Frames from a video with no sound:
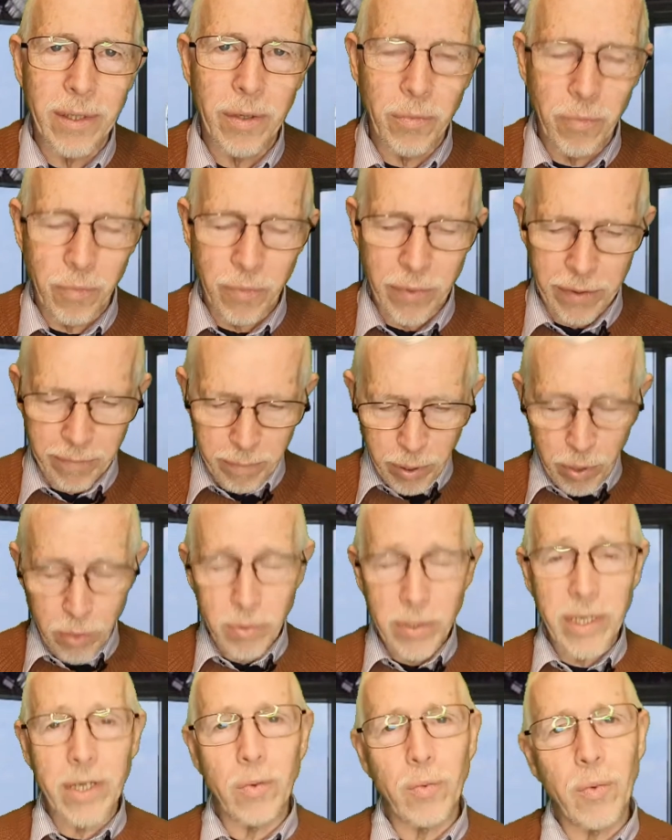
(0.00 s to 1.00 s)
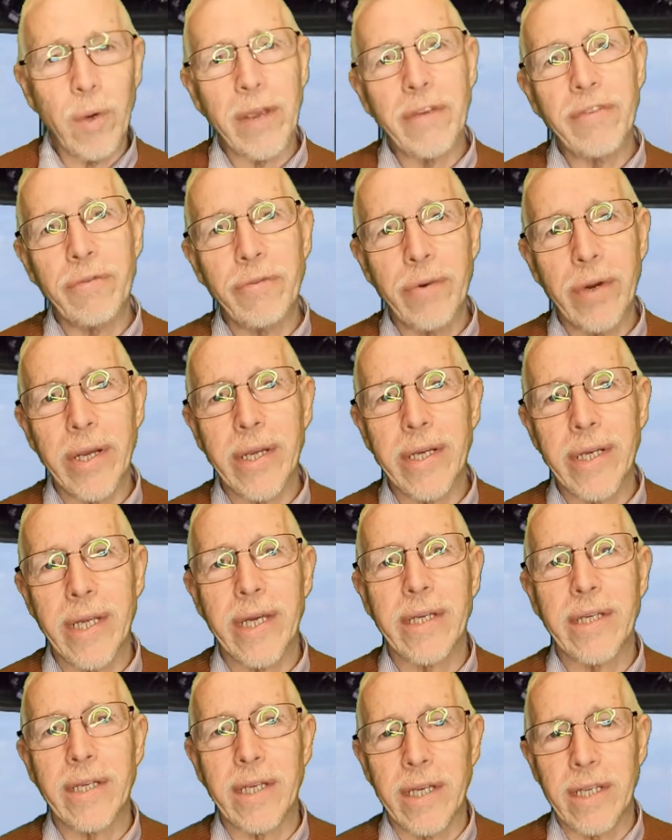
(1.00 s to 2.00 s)
We've pulled it away from the
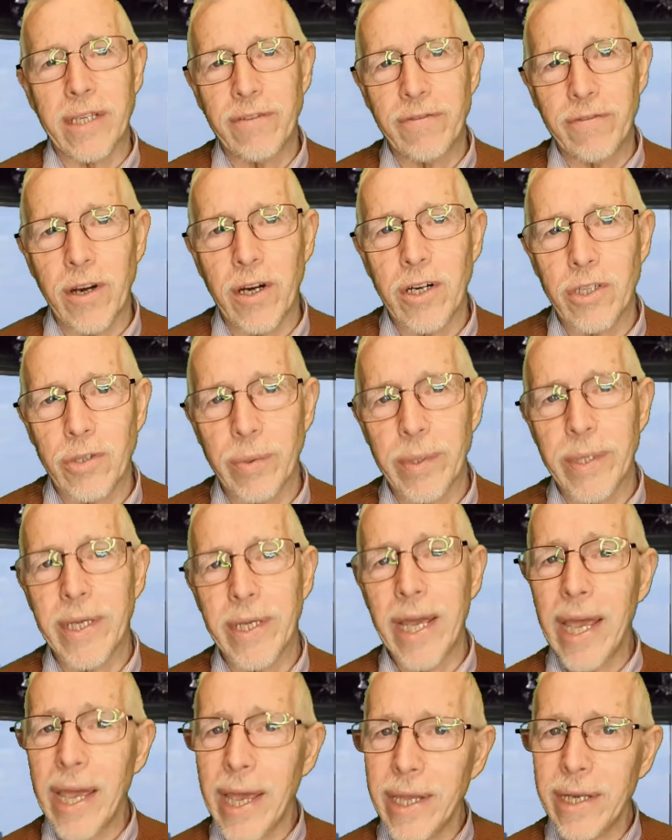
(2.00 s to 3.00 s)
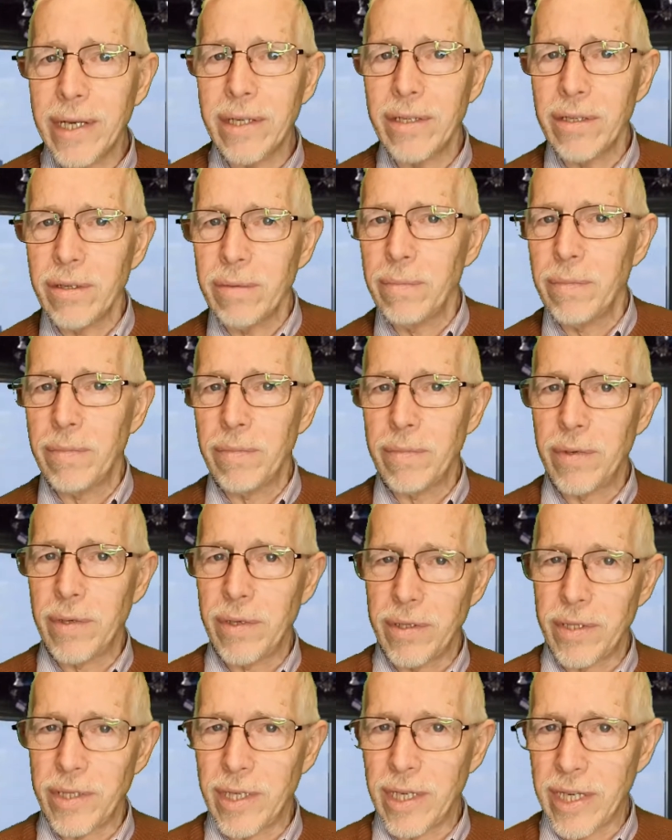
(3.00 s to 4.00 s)
radiator as far as we can
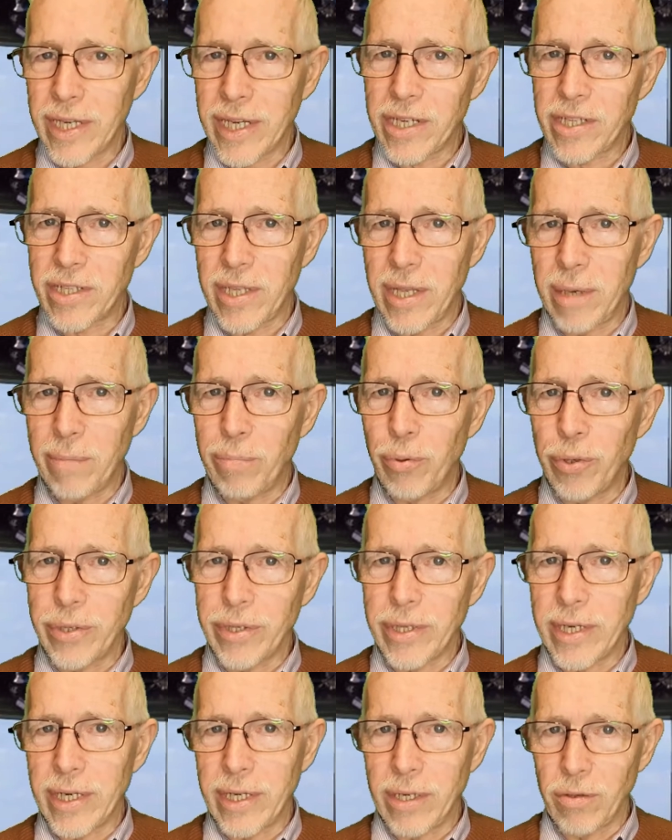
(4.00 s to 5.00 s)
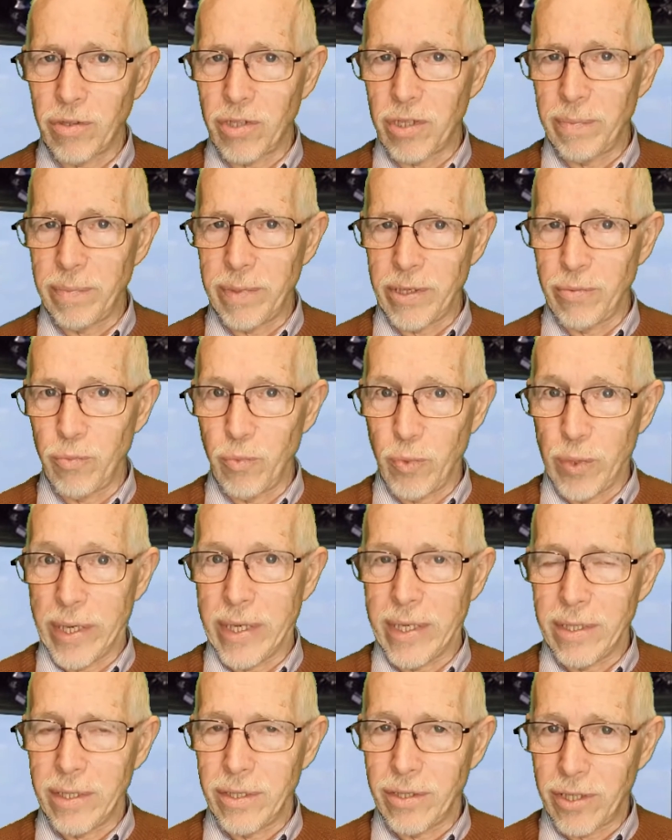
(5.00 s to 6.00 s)
until it gets to that point that it looks a bit
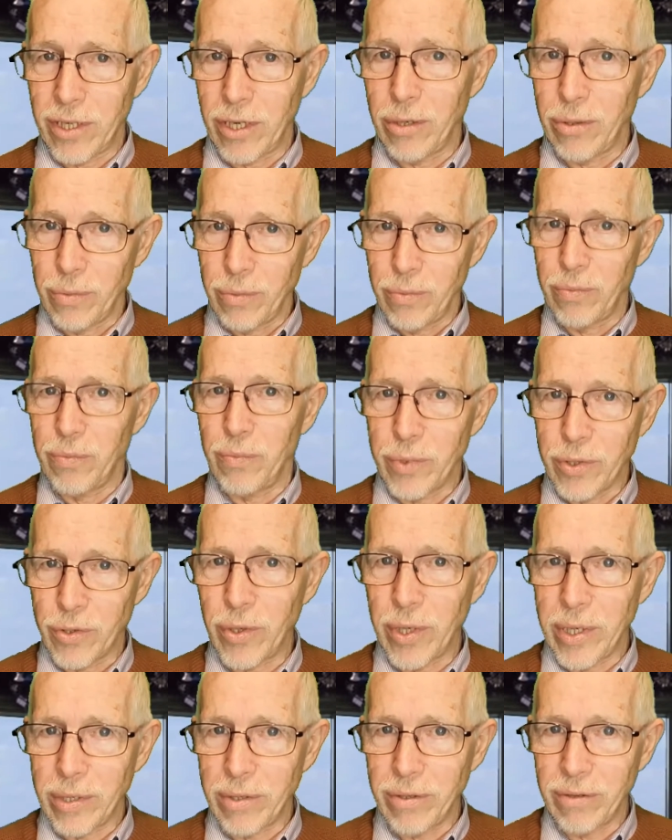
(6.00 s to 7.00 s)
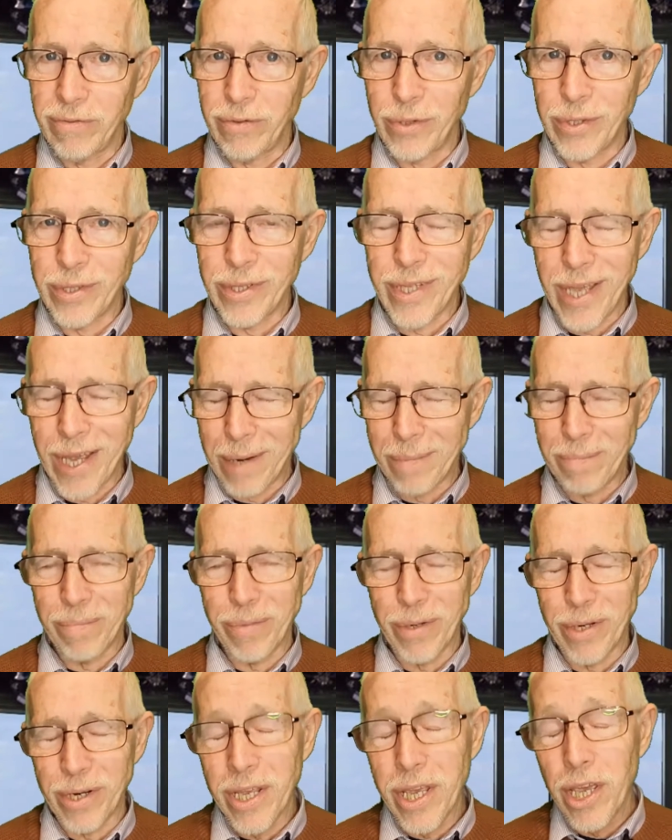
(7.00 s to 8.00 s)
weird, so we try to avoid that,
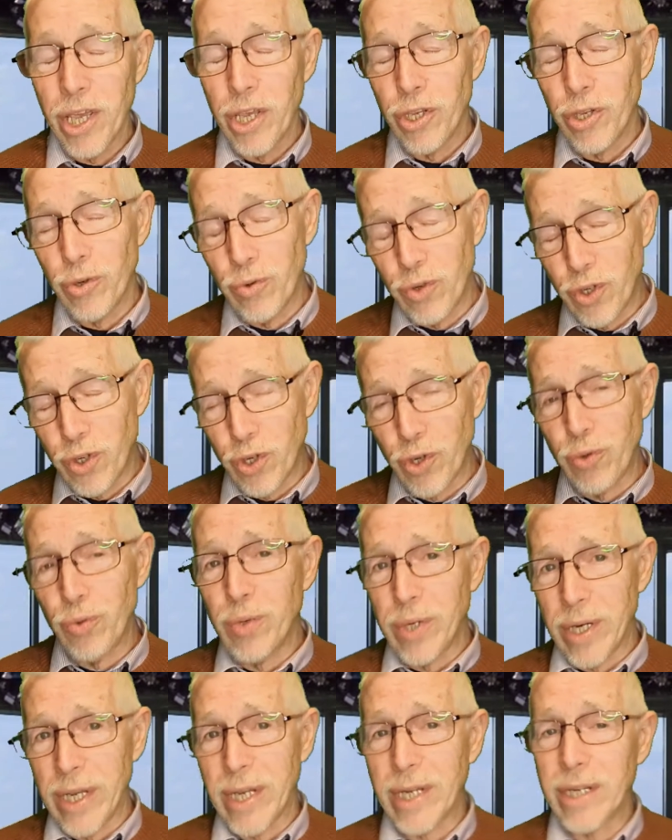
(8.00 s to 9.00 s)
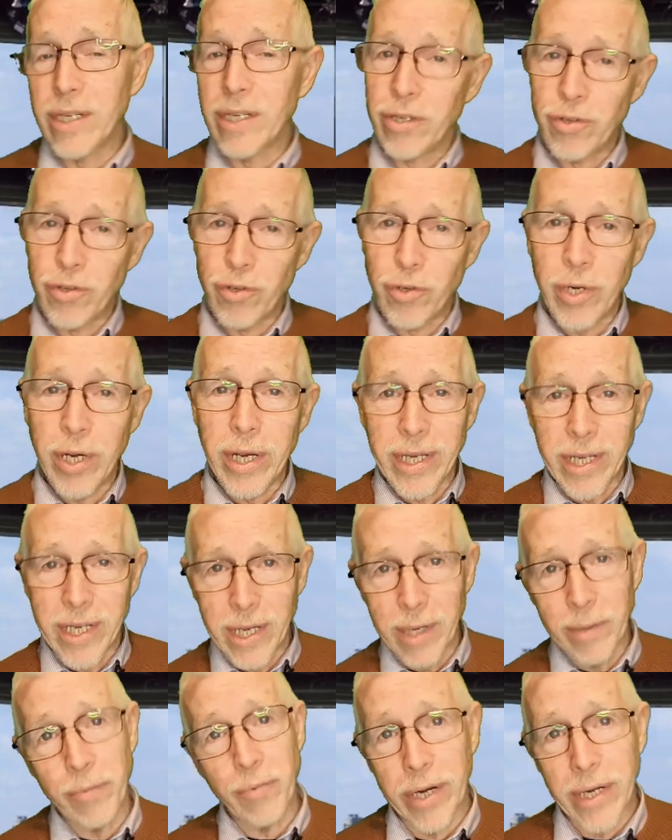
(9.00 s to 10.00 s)
but you do need to try and
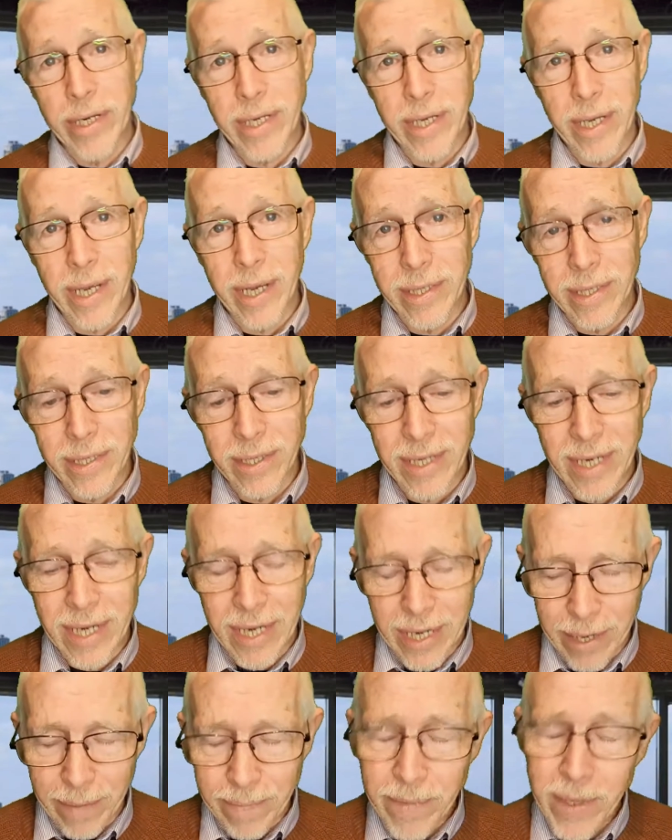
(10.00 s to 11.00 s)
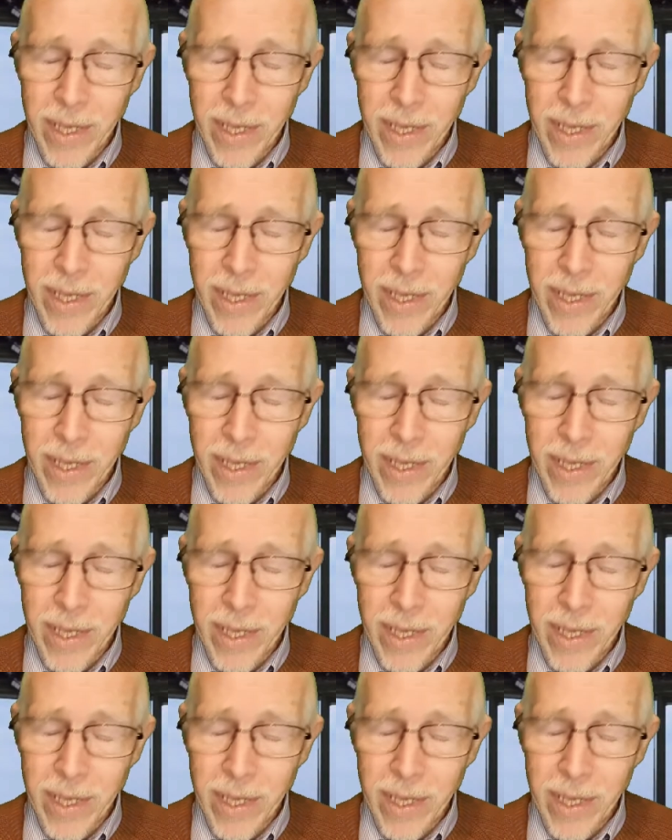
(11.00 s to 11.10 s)
keep the radiators clear.